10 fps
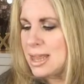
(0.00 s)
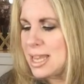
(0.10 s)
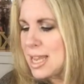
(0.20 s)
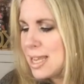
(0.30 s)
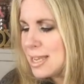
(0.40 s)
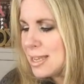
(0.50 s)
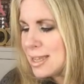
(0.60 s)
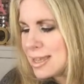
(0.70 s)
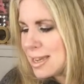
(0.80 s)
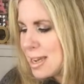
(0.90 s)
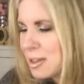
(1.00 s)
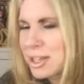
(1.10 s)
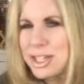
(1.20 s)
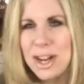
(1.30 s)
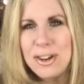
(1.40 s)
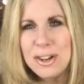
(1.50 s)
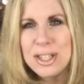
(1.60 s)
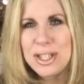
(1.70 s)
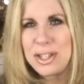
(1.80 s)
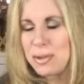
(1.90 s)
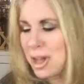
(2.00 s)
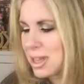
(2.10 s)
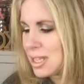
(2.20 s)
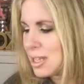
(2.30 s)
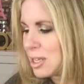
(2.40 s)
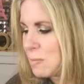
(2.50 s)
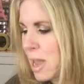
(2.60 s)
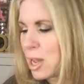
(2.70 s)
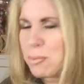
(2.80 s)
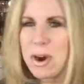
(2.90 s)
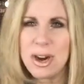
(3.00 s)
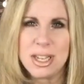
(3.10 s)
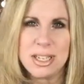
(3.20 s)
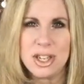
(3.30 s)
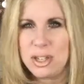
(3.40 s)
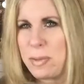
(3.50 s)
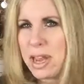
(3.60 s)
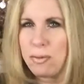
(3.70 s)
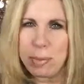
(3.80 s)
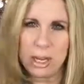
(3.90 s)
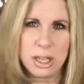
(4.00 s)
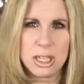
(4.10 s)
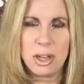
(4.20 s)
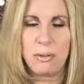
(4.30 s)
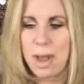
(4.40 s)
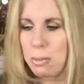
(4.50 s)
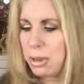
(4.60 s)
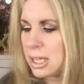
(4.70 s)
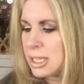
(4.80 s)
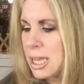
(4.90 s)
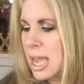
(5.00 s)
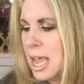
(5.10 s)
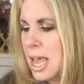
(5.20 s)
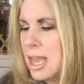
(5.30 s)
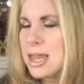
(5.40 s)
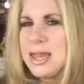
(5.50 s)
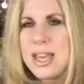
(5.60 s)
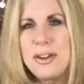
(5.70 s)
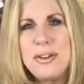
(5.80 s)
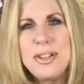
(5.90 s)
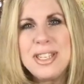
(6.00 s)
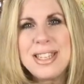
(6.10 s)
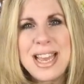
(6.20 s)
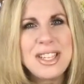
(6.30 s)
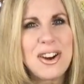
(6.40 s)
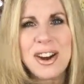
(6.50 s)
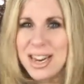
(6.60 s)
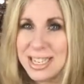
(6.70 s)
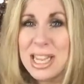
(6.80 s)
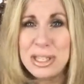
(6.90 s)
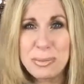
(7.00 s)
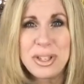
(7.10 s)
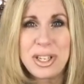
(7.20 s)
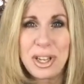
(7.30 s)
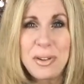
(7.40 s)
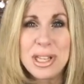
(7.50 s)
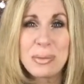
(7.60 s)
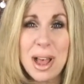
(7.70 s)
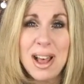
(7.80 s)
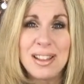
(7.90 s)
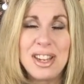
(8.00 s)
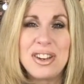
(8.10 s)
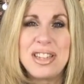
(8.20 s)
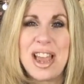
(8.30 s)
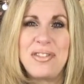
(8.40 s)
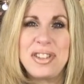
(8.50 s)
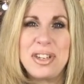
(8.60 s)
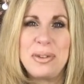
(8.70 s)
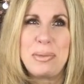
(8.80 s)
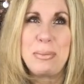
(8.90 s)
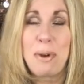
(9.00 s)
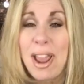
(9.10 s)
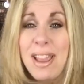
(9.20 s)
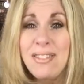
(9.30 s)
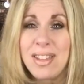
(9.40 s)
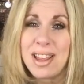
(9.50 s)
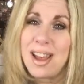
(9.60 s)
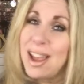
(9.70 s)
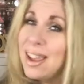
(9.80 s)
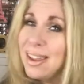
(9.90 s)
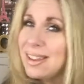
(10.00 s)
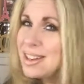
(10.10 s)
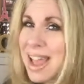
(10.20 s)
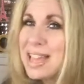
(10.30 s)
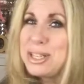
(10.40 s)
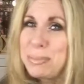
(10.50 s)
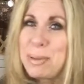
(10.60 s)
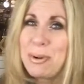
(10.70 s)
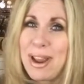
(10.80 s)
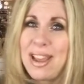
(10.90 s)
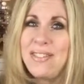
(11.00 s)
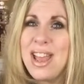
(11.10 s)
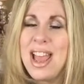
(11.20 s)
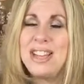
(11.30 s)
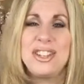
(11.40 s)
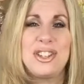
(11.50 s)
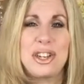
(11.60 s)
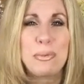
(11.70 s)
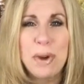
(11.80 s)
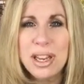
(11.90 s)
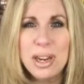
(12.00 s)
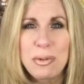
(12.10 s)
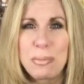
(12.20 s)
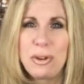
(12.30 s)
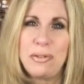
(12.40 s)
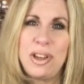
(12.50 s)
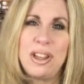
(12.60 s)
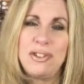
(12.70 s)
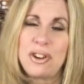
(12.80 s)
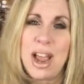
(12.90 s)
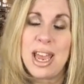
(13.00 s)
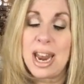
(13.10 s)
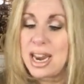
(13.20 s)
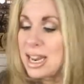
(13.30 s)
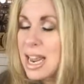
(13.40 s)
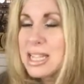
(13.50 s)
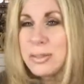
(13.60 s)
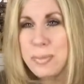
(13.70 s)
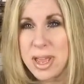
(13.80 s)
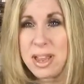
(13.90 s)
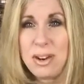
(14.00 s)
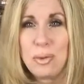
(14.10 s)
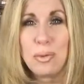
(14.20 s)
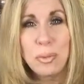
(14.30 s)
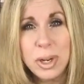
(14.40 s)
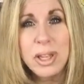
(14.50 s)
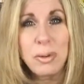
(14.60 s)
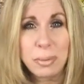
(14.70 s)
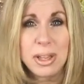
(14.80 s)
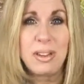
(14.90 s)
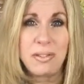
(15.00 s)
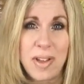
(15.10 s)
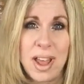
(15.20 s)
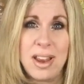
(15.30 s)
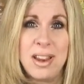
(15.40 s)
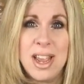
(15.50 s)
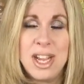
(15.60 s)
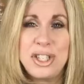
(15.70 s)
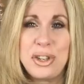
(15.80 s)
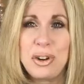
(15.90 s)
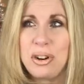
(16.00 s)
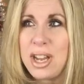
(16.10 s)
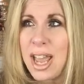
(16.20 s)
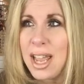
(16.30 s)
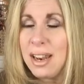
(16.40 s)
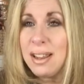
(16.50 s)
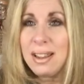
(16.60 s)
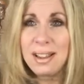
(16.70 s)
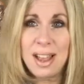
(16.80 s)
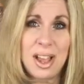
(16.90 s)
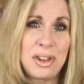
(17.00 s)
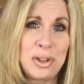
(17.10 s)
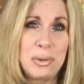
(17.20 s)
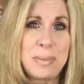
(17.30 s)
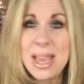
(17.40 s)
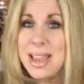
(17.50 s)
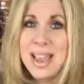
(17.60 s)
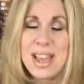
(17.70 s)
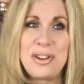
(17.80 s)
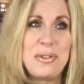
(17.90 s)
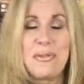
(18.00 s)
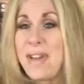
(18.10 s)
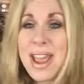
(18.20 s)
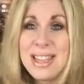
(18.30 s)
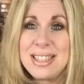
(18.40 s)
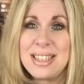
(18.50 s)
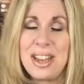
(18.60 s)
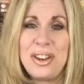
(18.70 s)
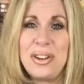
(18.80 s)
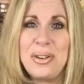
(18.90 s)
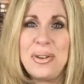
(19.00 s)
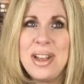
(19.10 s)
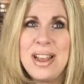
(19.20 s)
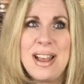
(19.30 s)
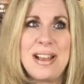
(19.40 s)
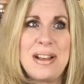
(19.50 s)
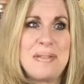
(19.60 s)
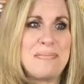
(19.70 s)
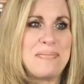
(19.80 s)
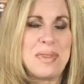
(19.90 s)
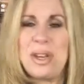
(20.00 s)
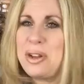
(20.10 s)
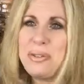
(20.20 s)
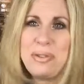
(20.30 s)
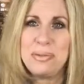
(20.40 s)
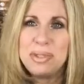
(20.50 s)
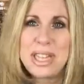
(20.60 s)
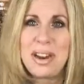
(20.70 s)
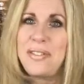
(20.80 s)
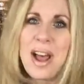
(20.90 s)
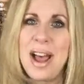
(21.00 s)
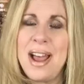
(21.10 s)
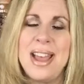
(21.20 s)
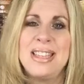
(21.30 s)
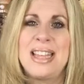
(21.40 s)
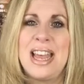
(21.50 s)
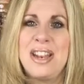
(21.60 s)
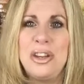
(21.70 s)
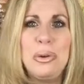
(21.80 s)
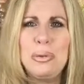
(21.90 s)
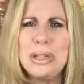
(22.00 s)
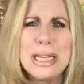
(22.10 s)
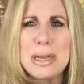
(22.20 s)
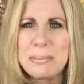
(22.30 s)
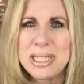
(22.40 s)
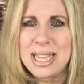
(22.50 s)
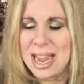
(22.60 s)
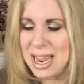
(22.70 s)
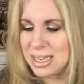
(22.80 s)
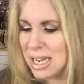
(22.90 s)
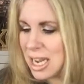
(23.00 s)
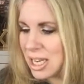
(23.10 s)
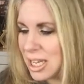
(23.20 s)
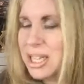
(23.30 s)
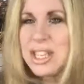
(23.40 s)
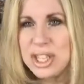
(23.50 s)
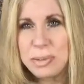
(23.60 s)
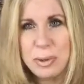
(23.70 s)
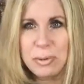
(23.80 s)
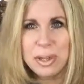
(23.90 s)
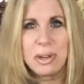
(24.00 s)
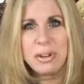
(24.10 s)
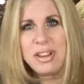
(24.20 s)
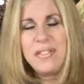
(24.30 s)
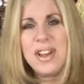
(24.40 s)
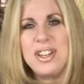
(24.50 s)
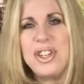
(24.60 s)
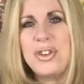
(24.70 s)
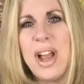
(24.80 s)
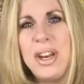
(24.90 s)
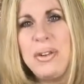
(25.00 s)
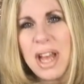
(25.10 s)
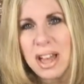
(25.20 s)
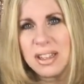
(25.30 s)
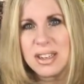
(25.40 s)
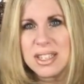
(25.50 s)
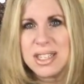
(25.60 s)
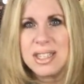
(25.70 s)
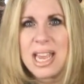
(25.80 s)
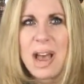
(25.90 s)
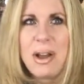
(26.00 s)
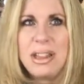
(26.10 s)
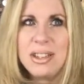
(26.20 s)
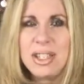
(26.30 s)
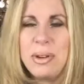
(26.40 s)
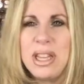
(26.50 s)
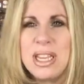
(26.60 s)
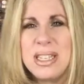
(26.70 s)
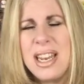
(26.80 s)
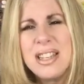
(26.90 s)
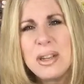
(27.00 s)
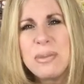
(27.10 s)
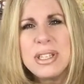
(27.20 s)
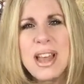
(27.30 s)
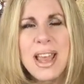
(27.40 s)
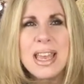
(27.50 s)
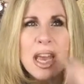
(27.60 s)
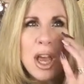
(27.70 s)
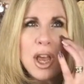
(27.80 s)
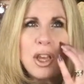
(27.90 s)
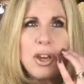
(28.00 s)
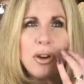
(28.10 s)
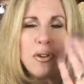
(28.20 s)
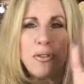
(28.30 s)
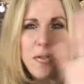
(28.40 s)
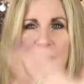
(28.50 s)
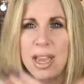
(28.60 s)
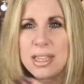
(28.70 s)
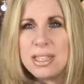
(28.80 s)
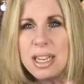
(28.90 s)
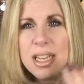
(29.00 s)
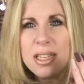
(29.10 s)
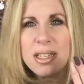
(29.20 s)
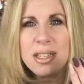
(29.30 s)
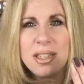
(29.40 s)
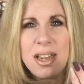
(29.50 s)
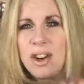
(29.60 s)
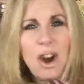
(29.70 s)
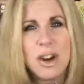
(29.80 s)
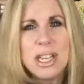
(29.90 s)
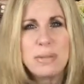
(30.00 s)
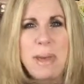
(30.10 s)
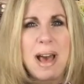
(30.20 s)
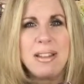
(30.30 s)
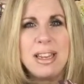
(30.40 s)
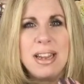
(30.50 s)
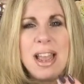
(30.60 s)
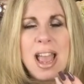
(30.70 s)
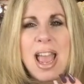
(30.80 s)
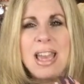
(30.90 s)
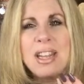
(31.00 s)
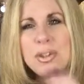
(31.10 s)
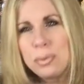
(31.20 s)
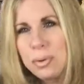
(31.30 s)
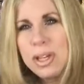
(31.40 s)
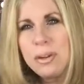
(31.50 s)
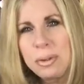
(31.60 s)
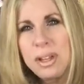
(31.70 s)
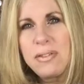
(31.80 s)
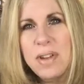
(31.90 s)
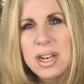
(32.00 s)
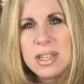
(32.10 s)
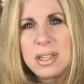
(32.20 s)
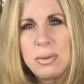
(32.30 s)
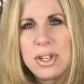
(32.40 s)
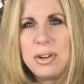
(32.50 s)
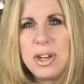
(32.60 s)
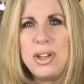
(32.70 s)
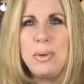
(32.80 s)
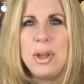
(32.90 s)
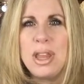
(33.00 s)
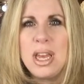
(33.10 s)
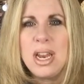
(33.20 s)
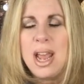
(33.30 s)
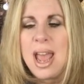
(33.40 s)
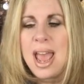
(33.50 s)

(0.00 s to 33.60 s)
the, the you know, these young girls that do all this and these makeup artists that just make everybody look so fabulous, those things are accessible to you as well. You just have to be brave, like I had to be brave, and just jump right in with both feet and try it. And it has been really, really fun to create a new me, a new face, a new, um, you know, new set of eyes and new lips. And it, it's just been really, really fun to try new colors and see how I look doing this. And it's almost like your face is an artist palette and it's really, really fun to see what you can do with it.